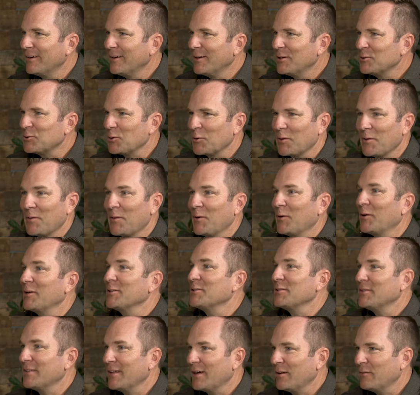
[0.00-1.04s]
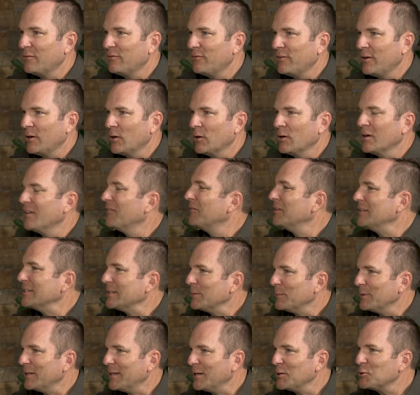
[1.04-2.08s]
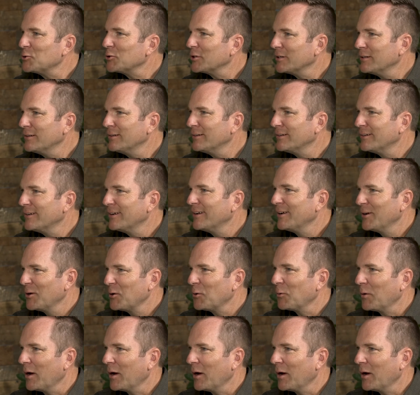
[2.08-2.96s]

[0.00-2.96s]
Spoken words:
so that there isn't that fear of intimidation. Right.